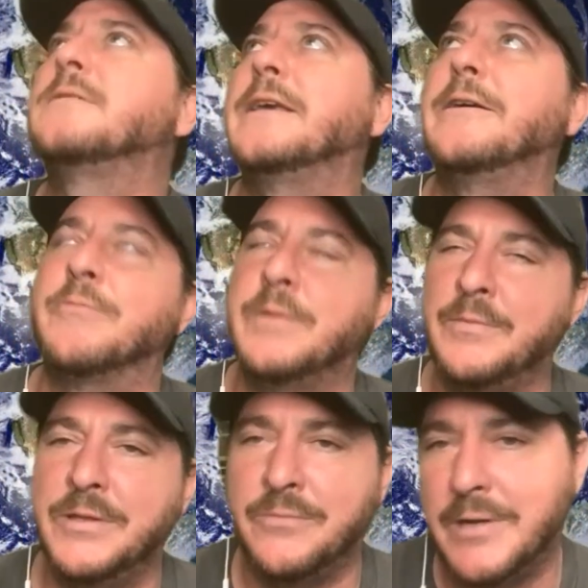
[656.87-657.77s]
can't
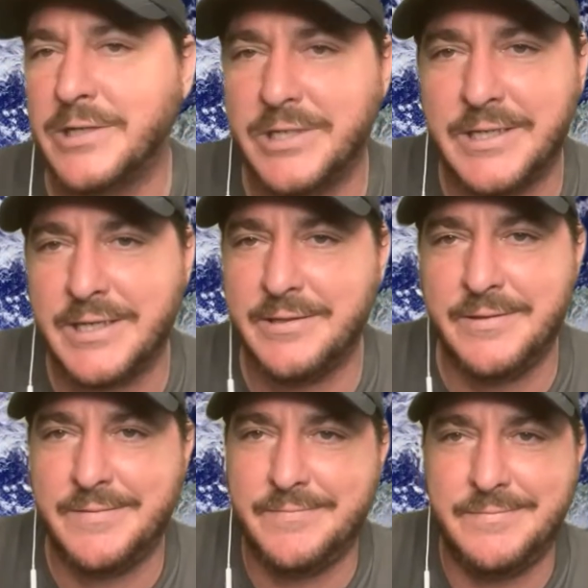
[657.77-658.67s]
remember the Russian kid
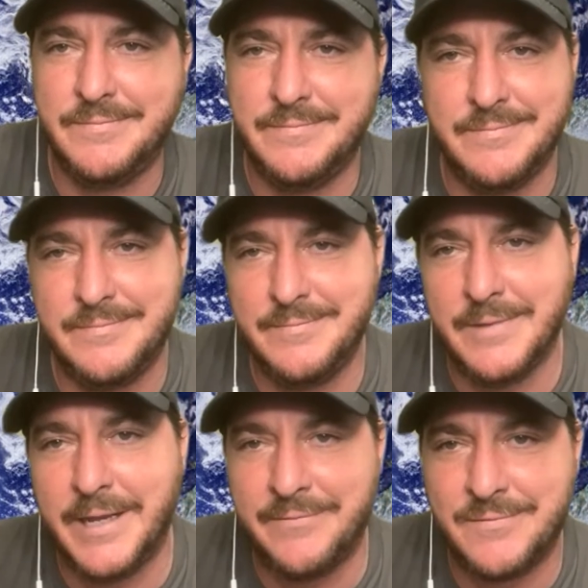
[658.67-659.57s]
that
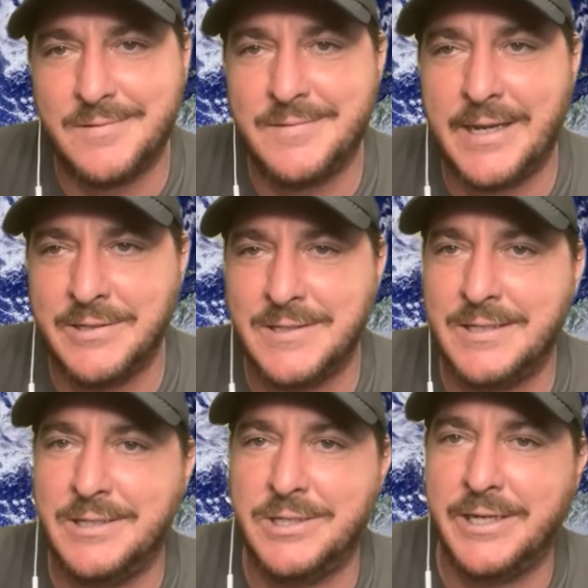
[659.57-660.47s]
left and now he's a
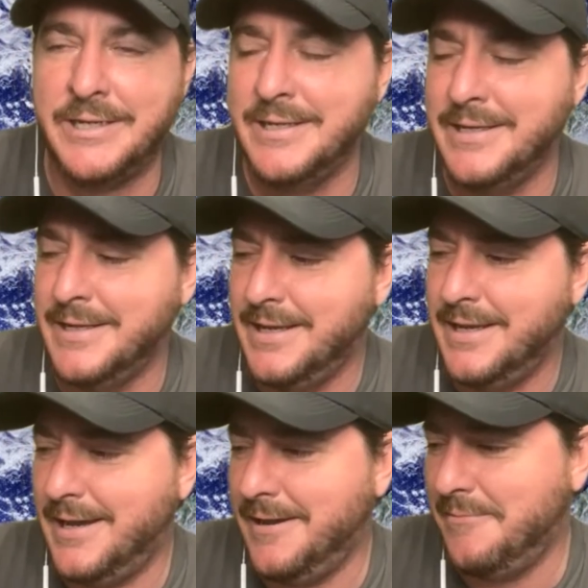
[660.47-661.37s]
DJ.
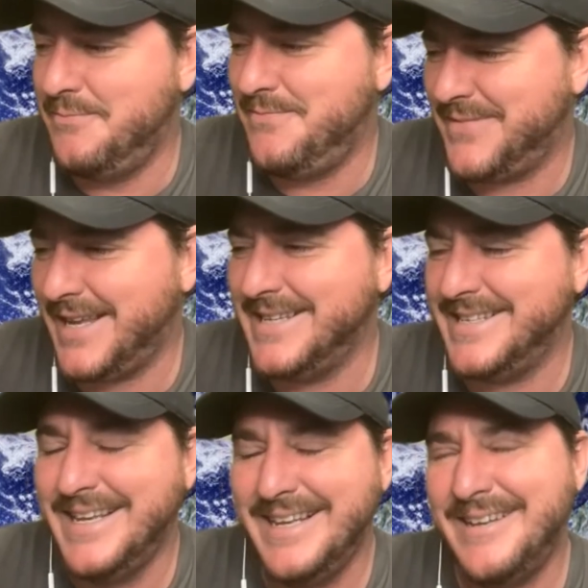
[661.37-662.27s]
I'm
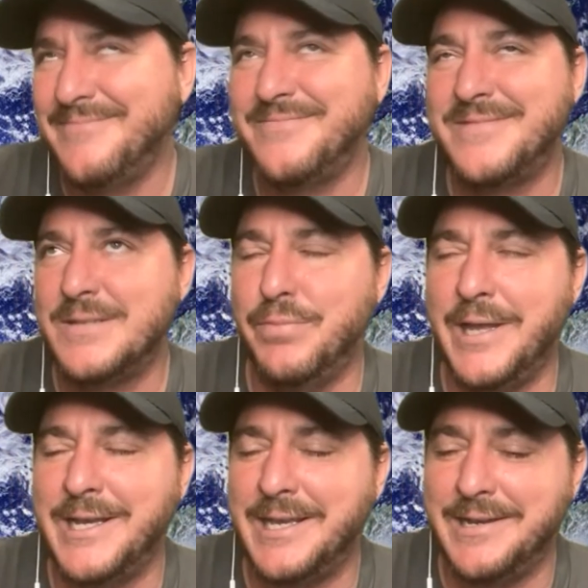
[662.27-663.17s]

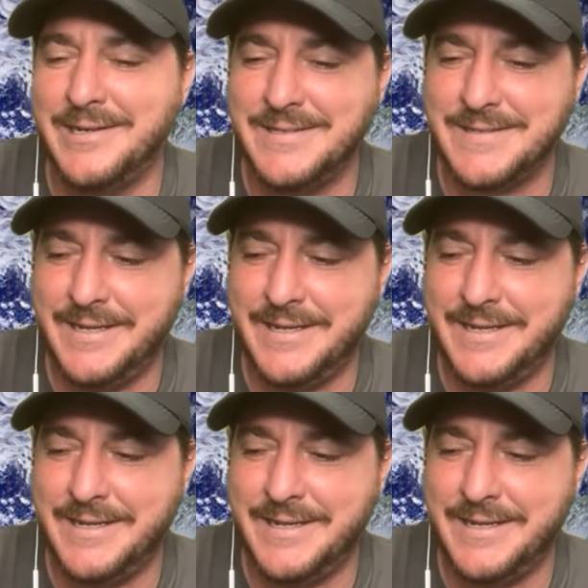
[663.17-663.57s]
blanking on his